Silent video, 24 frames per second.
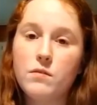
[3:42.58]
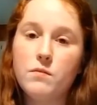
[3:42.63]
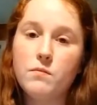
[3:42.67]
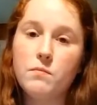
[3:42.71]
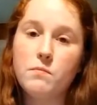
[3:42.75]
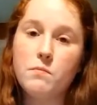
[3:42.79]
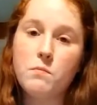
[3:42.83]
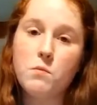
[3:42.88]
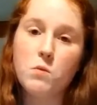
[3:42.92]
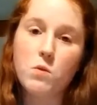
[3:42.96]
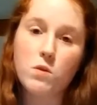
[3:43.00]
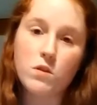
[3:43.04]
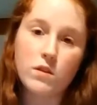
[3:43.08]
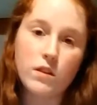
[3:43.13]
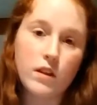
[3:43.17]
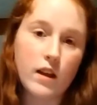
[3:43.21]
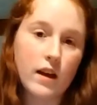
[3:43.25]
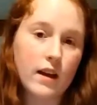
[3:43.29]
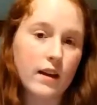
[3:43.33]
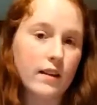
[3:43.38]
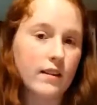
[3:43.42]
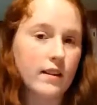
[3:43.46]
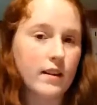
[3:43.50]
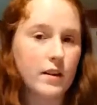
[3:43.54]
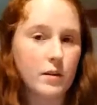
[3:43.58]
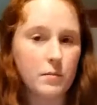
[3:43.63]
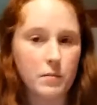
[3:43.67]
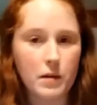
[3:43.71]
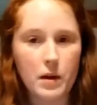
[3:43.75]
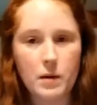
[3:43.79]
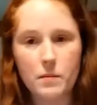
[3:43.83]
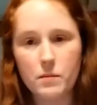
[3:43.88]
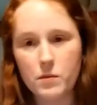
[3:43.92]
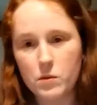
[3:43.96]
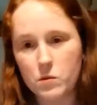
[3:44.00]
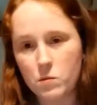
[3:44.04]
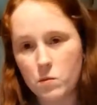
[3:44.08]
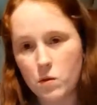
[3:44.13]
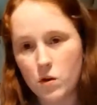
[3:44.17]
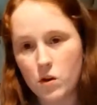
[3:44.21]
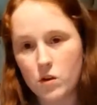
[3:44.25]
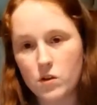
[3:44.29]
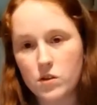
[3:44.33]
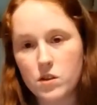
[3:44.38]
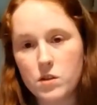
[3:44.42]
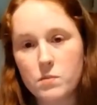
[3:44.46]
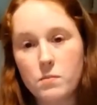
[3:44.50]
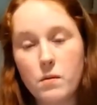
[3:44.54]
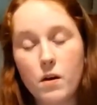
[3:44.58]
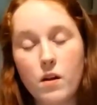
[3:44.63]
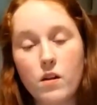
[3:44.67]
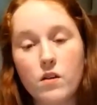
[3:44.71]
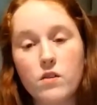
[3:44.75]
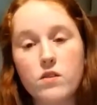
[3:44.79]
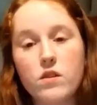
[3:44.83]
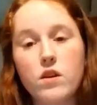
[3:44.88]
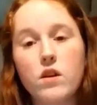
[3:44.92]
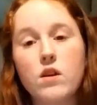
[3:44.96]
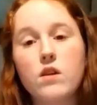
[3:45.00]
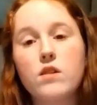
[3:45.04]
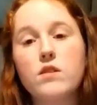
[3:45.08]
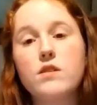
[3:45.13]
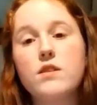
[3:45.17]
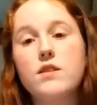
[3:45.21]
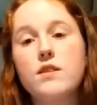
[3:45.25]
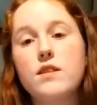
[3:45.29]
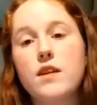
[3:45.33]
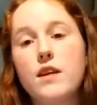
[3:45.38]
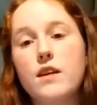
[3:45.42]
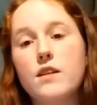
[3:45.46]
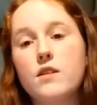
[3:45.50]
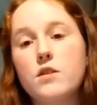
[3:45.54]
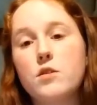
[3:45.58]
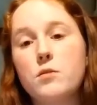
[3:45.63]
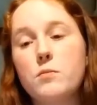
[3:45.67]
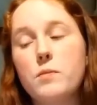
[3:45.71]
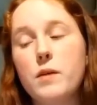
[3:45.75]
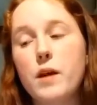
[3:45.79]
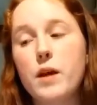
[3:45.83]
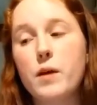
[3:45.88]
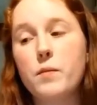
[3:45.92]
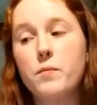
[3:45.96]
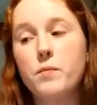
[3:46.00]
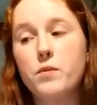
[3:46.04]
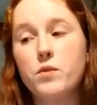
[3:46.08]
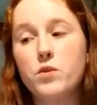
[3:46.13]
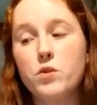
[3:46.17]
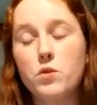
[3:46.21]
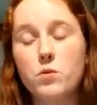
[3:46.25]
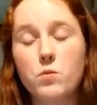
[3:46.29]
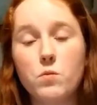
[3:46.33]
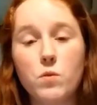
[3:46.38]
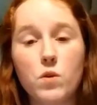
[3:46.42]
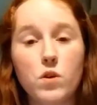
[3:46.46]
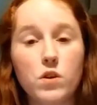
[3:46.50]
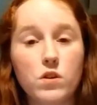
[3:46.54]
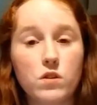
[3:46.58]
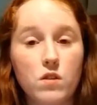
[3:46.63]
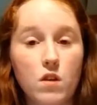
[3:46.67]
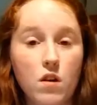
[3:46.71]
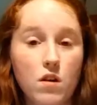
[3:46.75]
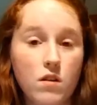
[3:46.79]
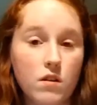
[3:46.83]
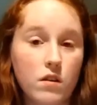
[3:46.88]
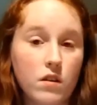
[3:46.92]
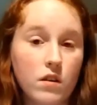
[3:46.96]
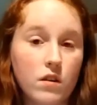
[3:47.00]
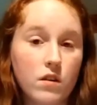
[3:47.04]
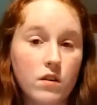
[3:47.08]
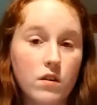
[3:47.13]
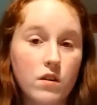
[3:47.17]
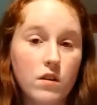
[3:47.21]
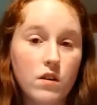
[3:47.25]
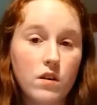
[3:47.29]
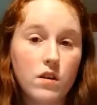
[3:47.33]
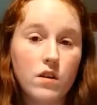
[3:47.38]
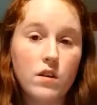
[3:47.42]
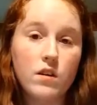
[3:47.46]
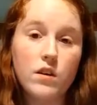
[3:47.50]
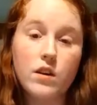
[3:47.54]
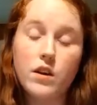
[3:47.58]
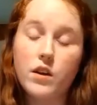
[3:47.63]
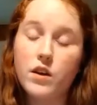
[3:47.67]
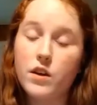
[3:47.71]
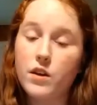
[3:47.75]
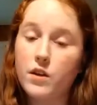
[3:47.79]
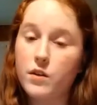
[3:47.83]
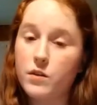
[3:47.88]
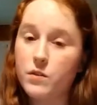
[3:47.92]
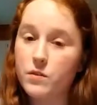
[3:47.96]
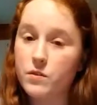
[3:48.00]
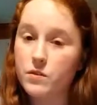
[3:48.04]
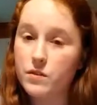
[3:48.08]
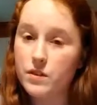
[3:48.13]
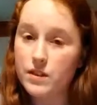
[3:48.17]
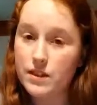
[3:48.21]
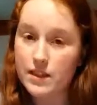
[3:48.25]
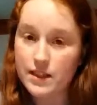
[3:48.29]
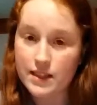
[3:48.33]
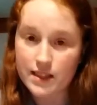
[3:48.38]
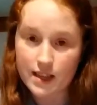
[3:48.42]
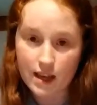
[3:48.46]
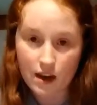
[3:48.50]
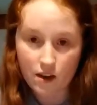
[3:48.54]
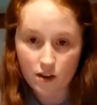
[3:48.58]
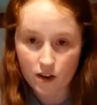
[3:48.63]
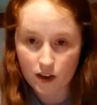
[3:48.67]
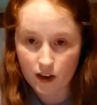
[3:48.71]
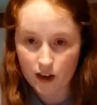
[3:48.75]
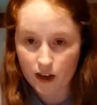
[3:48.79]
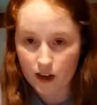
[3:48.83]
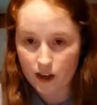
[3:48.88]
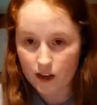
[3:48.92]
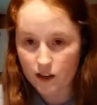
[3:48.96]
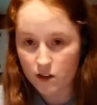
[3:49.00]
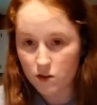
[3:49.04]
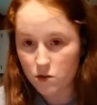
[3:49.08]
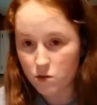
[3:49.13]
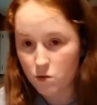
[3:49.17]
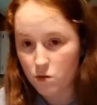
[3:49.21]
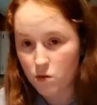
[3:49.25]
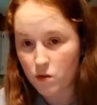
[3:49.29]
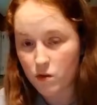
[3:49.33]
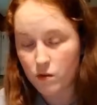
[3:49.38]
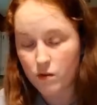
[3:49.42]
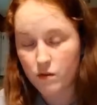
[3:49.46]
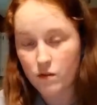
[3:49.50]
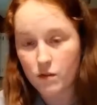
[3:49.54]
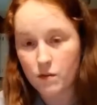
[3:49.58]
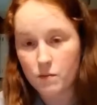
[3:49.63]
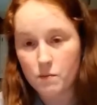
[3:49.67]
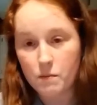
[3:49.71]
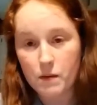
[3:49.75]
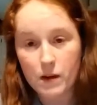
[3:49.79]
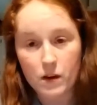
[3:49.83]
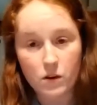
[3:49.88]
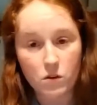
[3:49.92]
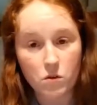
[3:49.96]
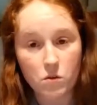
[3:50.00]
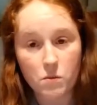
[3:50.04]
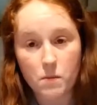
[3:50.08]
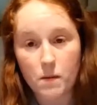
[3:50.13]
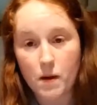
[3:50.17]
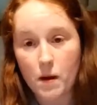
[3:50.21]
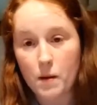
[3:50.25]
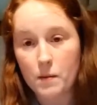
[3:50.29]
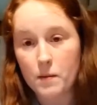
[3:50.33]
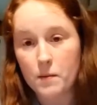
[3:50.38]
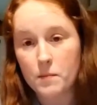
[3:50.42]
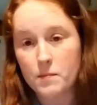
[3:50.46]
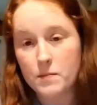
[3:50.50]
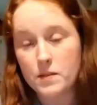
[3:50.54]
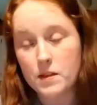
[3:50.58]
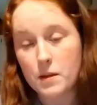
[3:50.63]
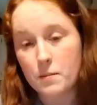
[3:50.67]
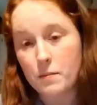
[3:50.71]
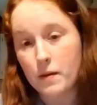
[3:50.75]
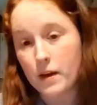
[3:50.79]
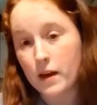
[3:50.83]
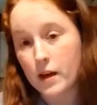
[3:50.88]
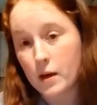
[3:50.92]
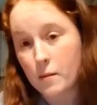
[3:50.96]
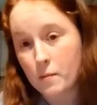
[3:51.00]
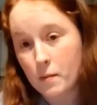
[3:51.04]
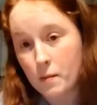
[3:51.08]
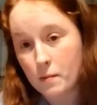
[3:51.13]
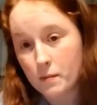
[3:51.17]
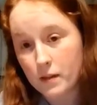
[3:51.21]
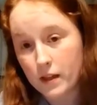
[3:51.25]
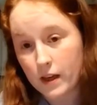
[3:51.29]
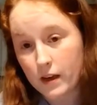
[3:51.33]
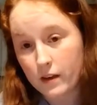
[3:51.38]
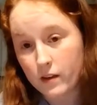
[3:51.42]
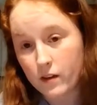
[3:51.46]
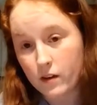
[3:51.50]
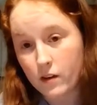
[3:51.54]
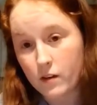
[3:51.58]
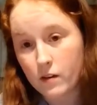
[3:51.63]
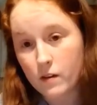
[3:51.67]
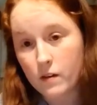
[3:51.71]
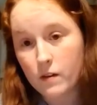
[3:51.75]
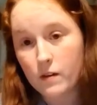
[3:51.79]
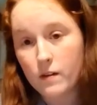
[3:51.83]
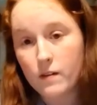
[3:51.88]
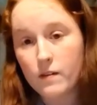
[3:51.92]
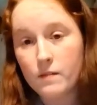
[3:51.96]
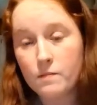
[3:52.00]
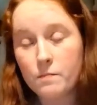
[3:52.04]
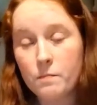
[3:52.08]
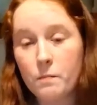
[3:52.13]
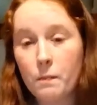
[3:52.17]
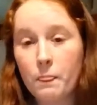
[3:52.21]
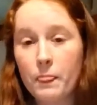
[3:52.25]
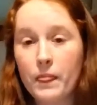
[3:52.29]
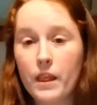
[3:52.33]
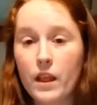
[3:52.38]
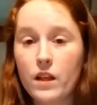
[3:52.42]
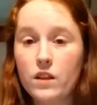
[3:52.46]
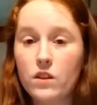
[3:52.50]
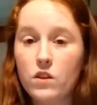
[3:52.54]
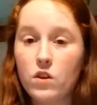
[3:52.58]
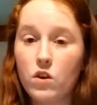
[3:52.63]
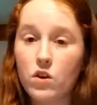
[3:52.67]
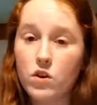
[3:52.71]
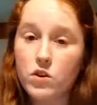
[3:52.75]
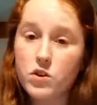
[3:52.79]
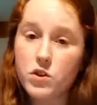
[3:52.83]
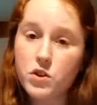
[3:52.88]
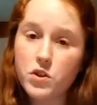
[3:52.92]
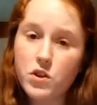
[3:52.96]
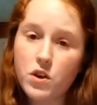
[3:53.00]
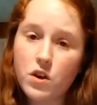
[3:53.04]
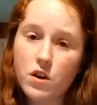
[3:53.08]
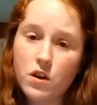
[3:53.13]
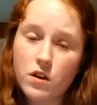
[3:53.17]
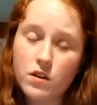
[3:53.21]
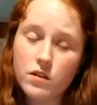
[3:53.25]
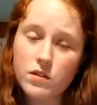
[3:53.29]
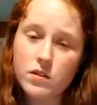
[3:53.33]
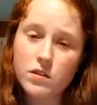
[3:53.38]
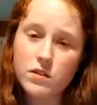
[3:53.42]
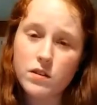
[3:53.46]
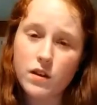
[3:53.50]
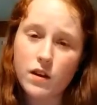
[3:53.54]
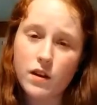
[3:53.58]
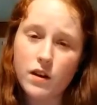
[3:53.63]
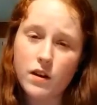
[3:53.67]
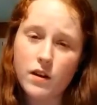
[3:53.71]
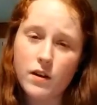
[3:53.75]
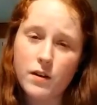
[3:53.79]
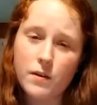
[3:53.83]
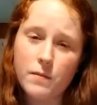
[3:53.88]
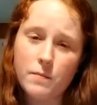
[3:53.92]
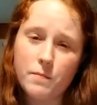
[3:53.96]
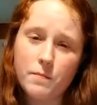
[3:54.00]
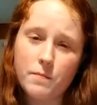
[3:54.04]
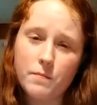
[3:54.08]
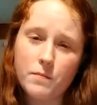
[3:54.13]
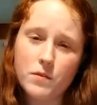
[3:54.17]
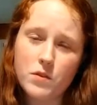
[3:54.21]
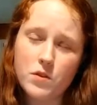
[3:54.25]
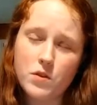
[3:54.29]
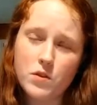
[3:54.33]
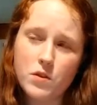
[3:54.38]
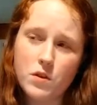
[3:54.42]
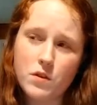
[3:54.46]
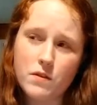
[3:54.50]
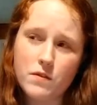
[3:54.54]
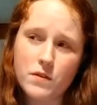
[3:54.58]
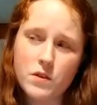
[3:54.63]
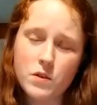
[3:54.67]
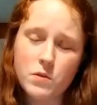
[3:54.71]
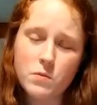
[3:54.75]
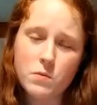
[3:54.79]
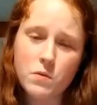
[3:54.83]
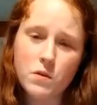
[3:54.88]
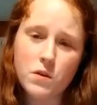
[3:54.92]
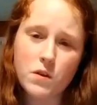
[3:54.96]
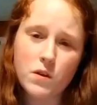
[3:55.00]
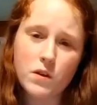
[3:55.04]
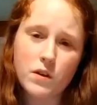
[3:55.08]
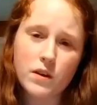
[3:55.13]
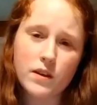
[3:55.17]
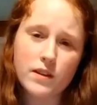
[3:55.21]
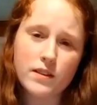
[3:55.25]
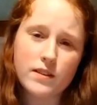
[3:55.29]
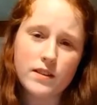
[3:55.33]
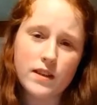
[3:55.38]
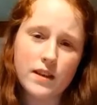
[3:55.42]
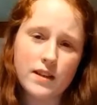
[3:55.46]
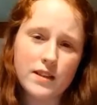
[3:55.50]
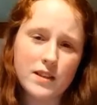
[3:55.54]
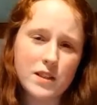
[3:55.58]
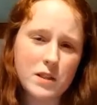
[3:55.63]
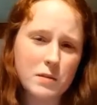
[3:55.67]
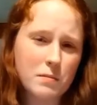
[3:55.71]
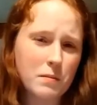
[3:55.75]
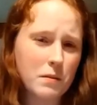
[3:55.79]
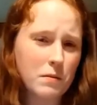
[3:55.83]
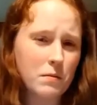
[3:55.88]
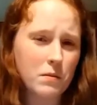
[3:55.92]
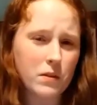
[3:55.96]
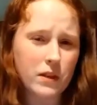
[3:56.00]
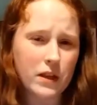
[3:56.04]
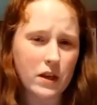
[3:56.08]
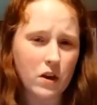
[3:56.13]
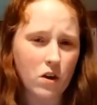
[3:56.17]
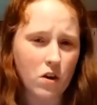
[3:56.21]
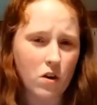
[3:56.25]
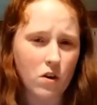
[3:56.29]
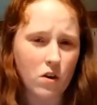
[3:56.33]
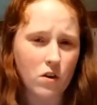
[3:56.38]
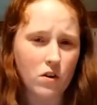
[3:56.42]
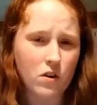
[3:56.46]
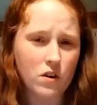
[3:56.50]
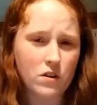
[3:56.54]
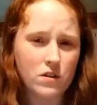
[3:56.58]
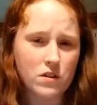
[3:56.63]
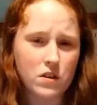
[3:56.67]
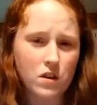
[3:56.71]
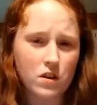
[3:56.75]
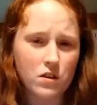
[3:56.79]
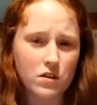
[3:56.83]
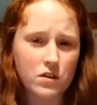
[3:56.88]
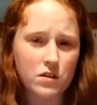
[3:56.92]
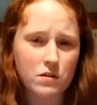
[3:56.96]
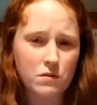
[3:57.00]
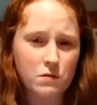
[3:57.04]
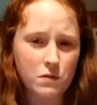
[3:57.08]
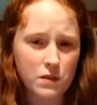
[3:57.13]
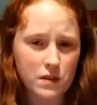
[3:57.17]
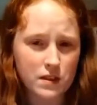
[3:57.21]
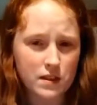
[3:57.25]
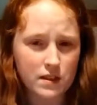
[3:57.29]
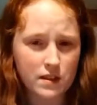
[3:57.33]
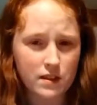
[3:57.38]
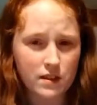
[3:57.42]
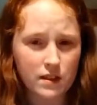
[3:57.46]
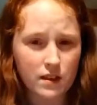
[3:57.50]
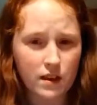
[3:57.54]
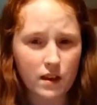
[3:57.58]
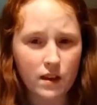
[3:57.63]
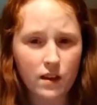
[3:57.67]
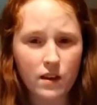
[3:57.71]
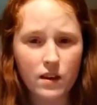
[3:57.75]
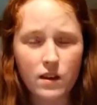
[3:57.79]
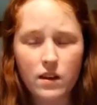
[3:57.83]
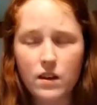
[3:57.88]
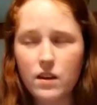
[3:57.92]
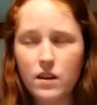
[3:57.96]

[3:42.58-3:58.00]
more likely to be able to work. Smaller dogs tend to be able to work longer, discounting any sort of medical problems that may come up later. Larger dogs, service work tends to be really hard on dogs physically.